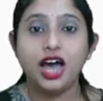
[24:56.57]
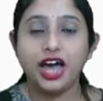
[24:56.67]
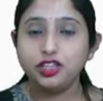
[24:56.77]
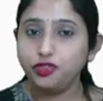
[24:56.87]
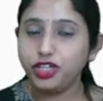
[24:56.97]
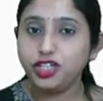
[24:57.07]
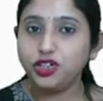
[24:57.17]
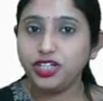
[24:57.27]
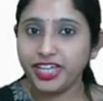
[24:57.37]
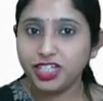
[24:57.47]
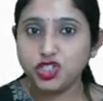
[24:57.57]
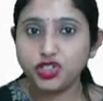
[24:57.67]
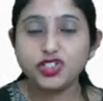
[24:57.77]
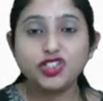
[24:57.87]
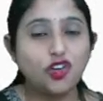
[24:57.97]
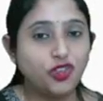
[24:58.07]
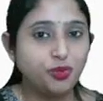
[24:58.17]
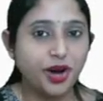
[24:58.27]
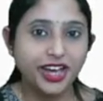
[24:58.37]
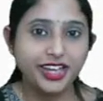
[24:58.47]
and the video lectures of
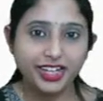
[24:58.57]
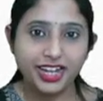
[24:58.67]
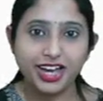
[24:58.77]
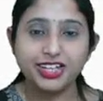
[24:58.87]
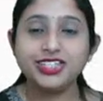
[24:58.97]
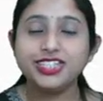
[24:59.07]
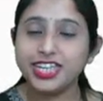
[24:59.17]
my class,